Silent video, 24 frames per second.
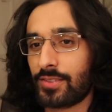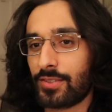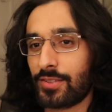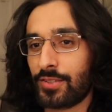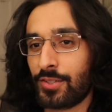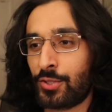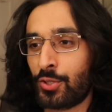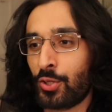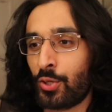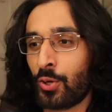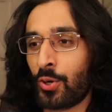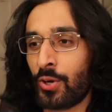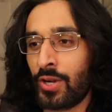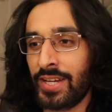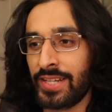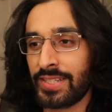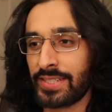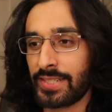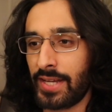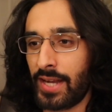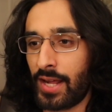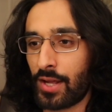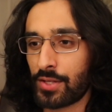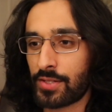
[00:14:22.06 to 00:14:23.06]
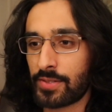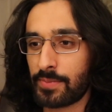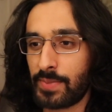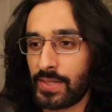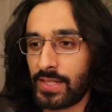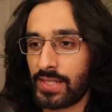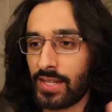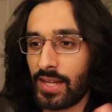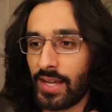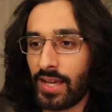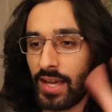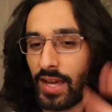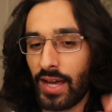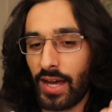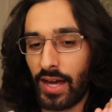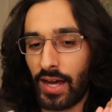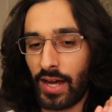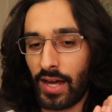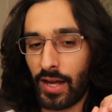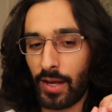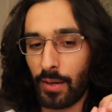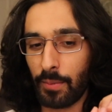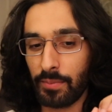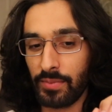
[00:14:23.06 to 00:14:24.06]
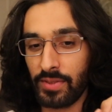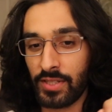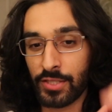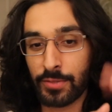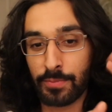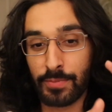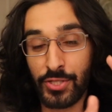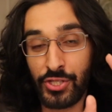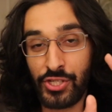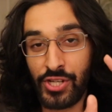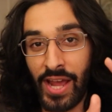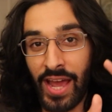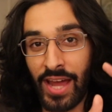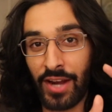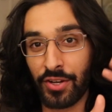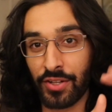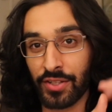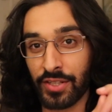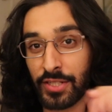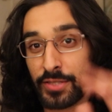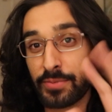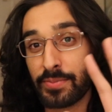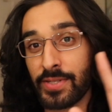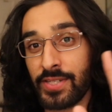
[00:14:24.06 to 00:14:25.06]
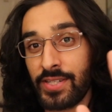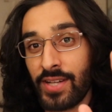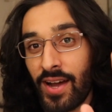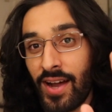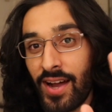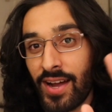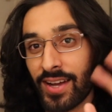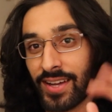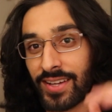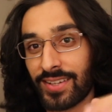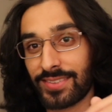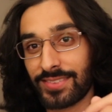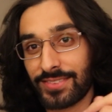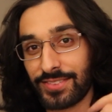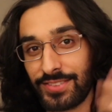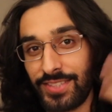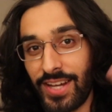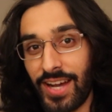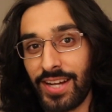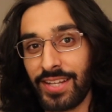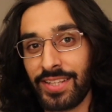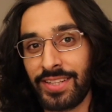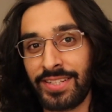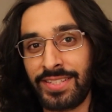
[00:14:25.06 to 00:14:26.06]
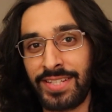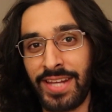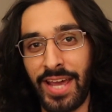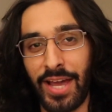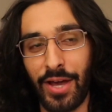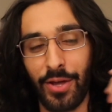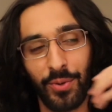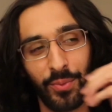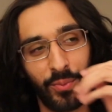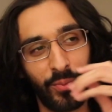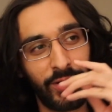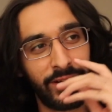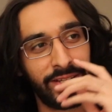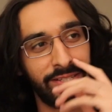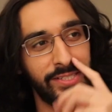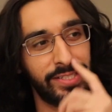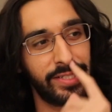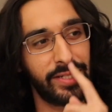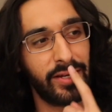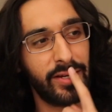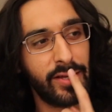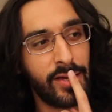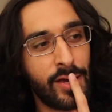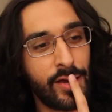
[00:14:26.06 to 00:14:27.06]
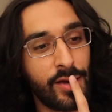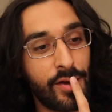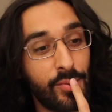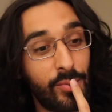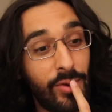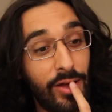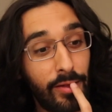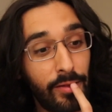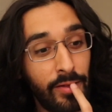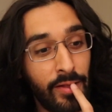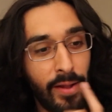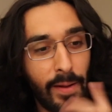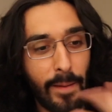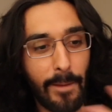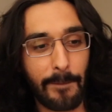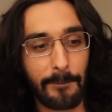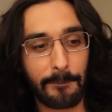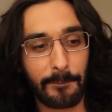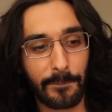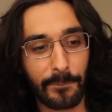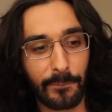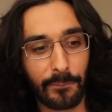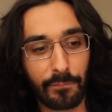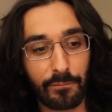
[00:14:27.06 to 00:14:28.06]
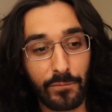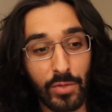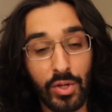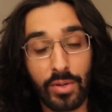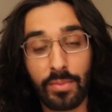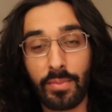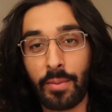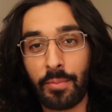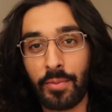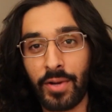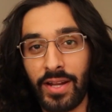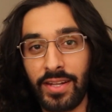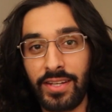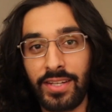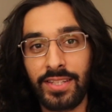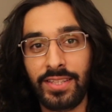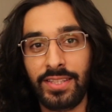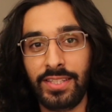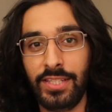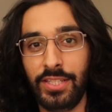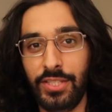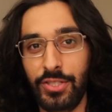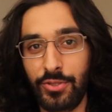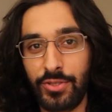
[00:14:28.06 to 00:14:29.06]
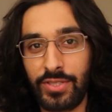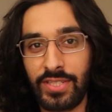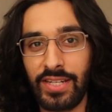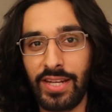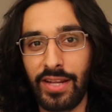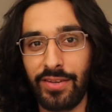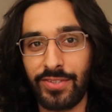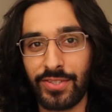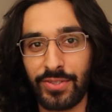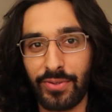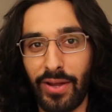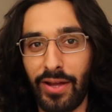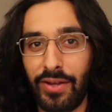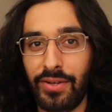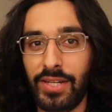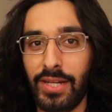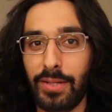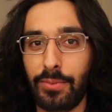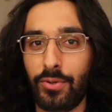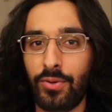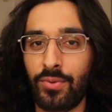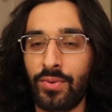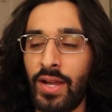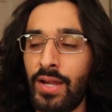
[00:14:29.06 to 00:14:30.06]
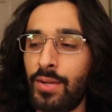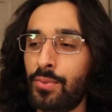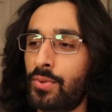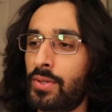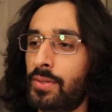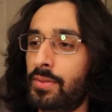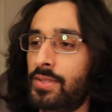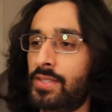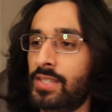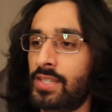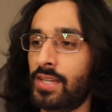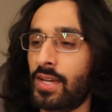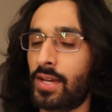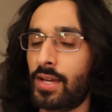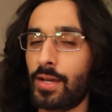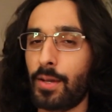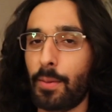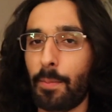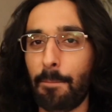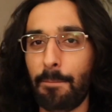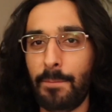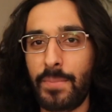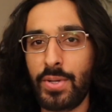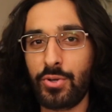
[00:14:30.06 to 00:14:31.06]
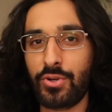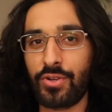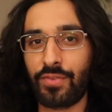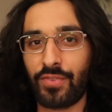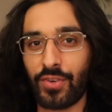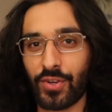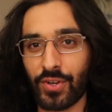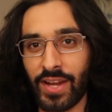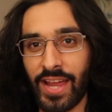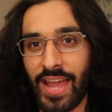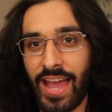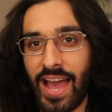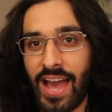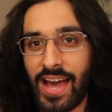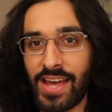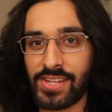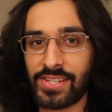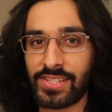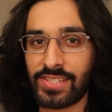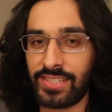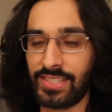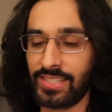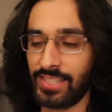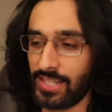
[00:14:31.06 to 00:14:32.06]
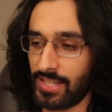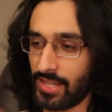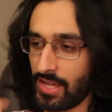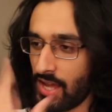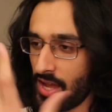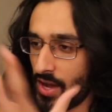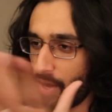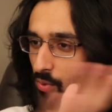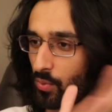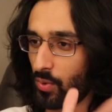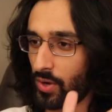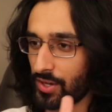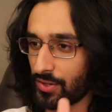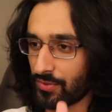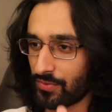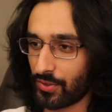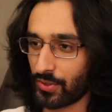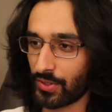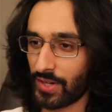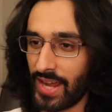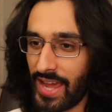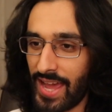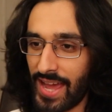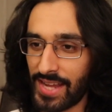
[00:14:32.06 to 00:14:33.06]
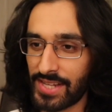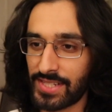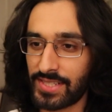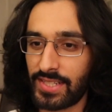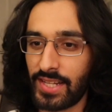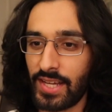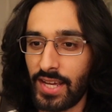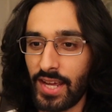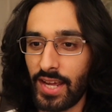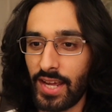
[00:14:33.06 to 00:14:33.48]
glorious announcement, there's been chatter, there's been talk of the town. What is it? Well, you remember I did the UC Davis Roundtable, right? With the beautiful cast, the wonderful cast.